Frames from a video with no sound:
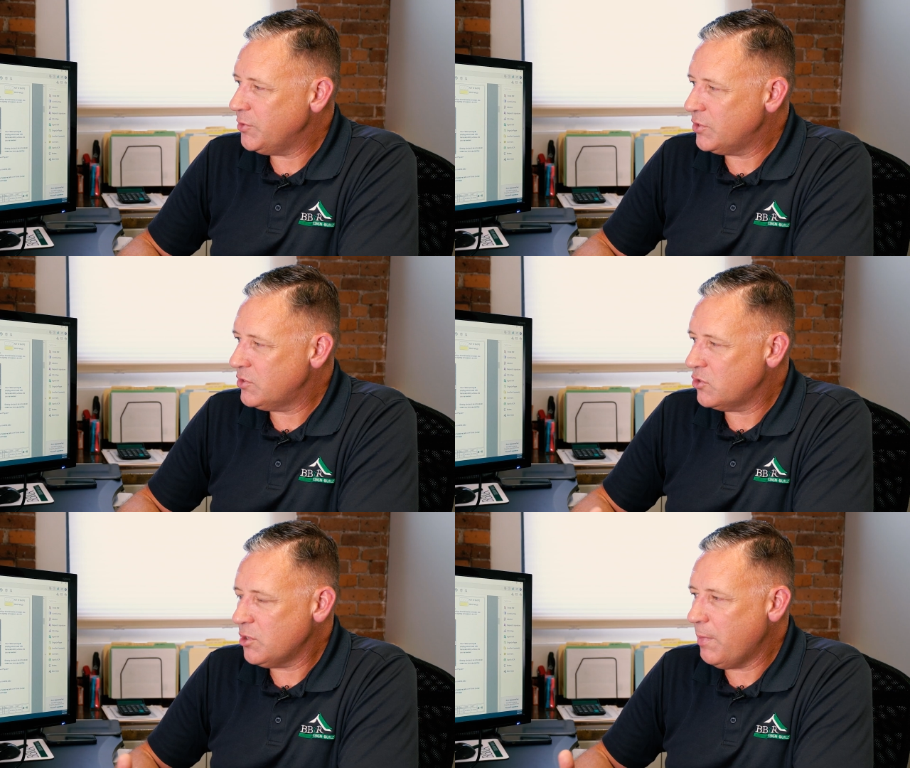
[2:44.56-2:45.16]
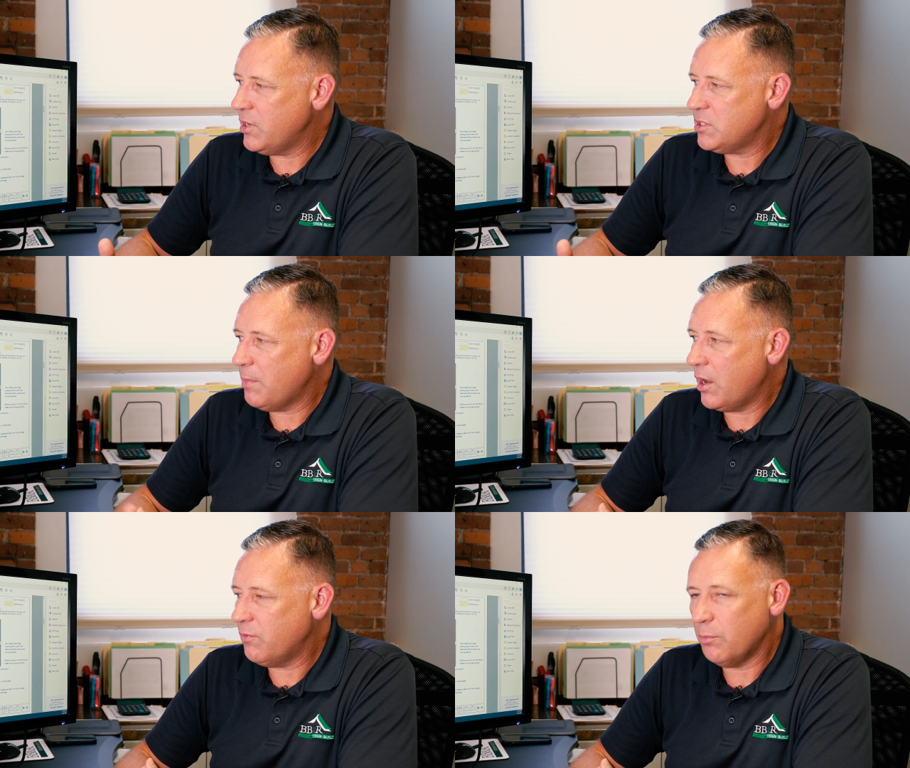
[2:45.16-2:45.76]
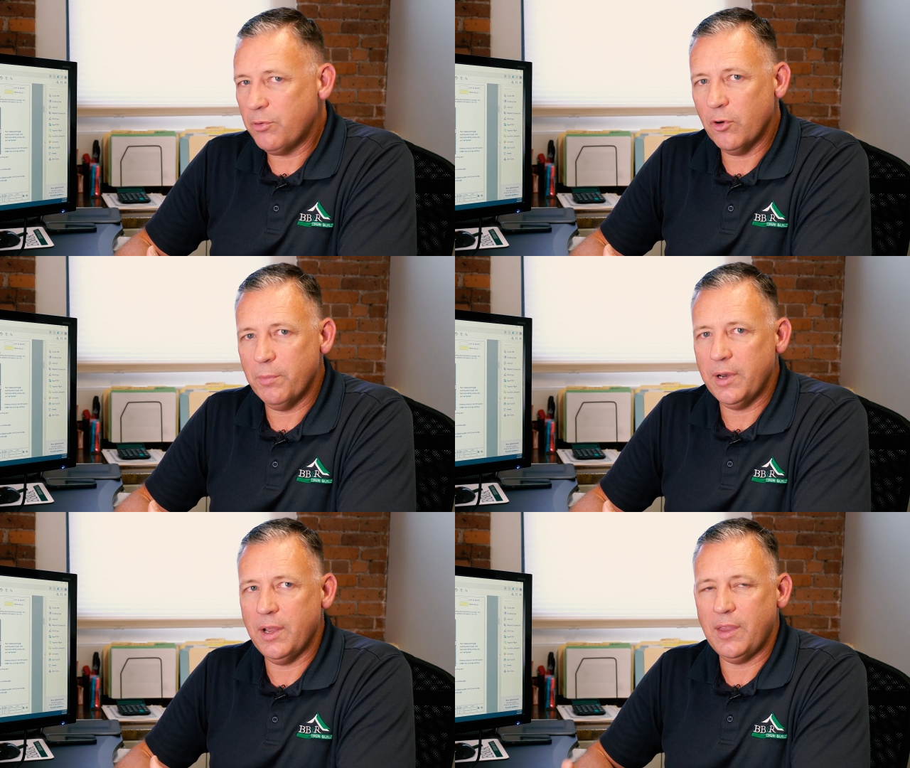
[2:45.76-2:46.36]
So just a tremendous amount of
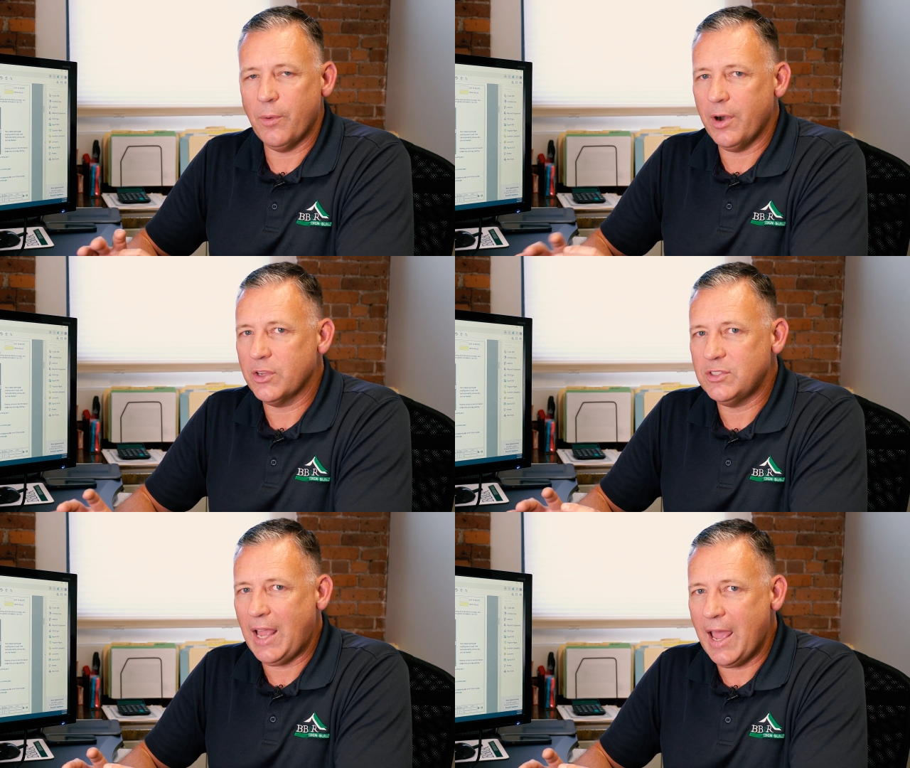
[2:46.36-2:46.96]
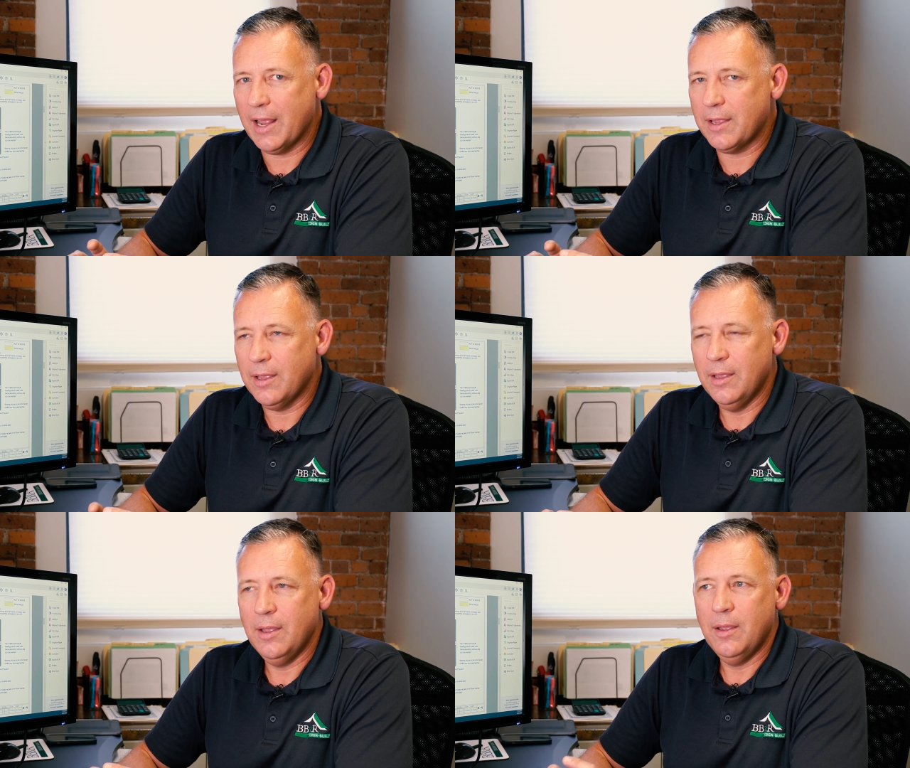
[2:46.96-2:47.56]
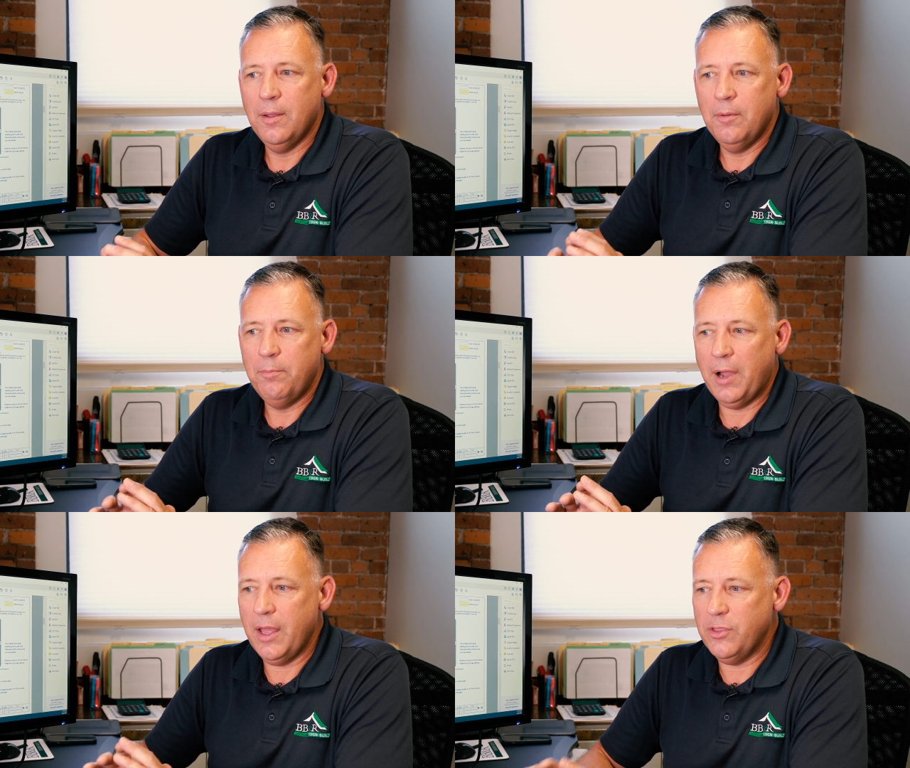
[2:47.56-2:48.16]
improvement, and they were ecstatic
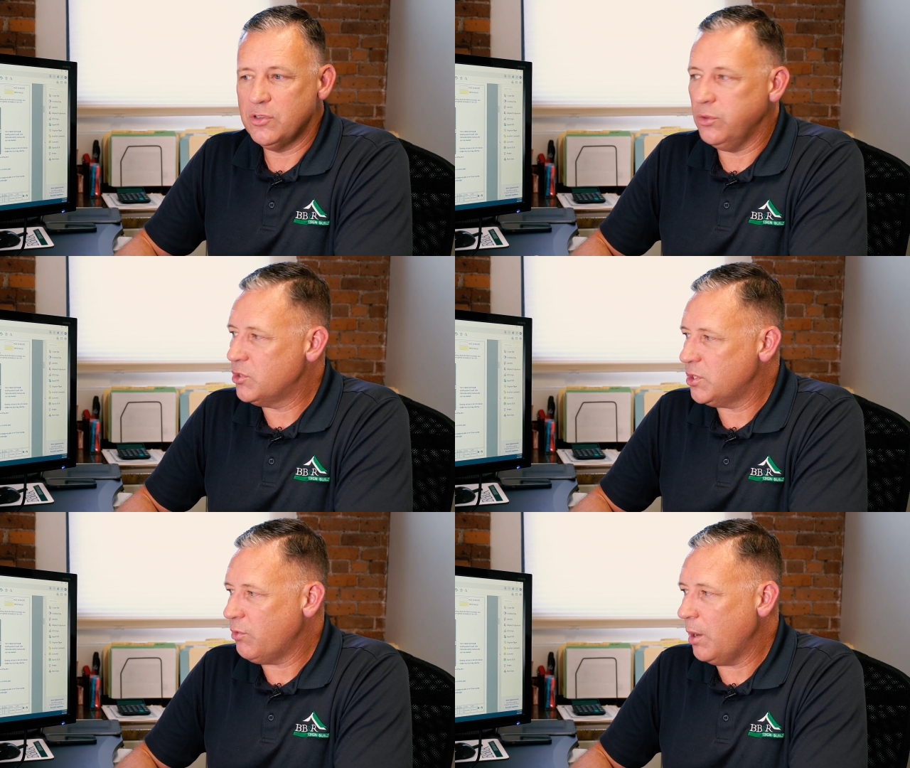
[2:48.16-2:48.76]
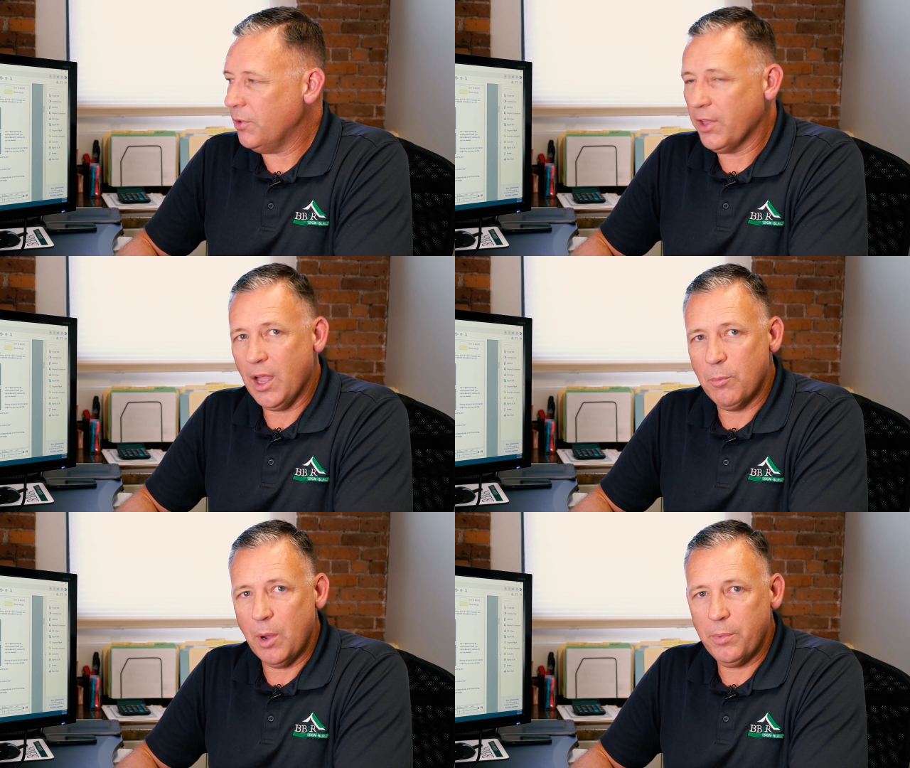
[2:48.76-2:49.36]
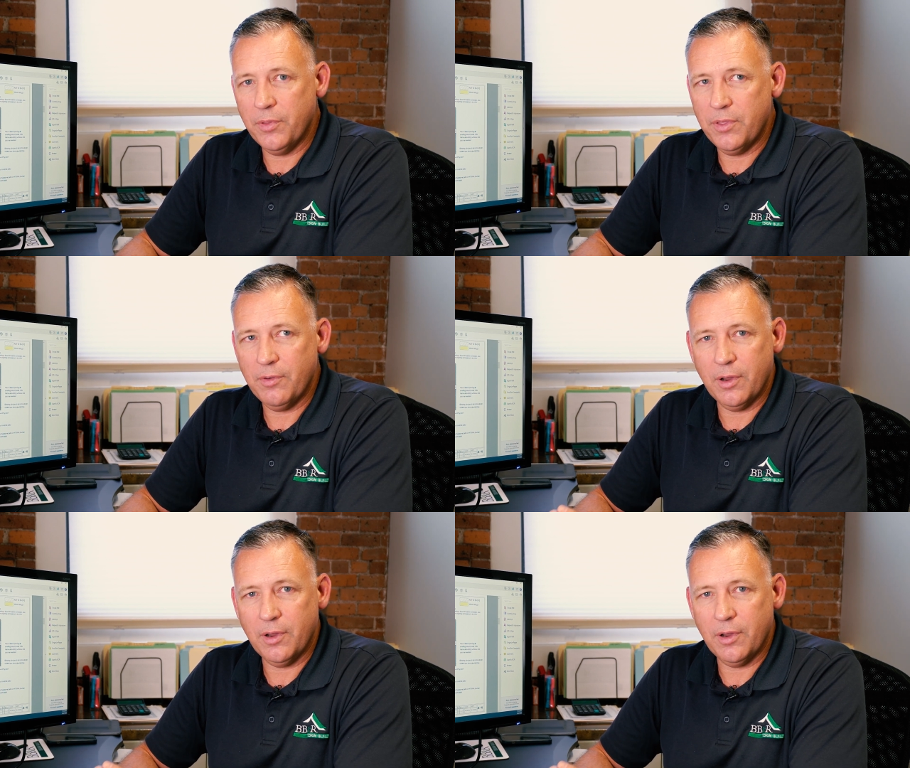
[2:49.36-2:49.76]
by the solution we're able to come up with.